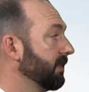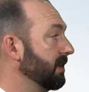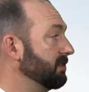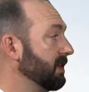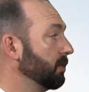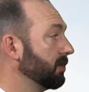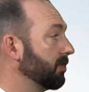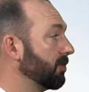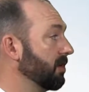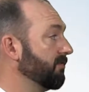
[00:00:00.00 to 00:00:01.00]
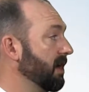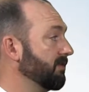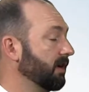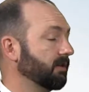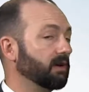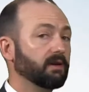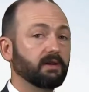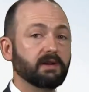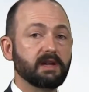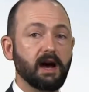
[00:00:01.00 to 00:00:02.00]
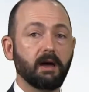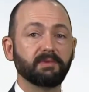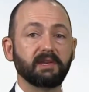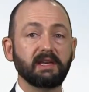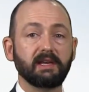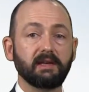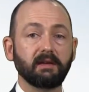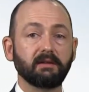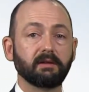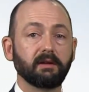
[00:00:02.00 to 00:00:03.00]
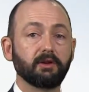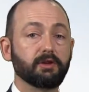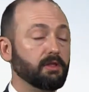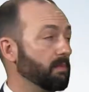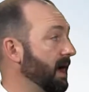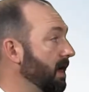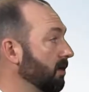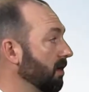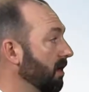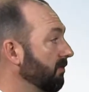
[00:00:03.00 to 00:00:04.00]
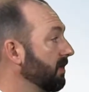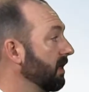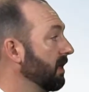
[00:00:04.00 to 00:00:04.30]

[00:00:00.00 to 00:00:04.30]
is equal to 3,500 times E to the power of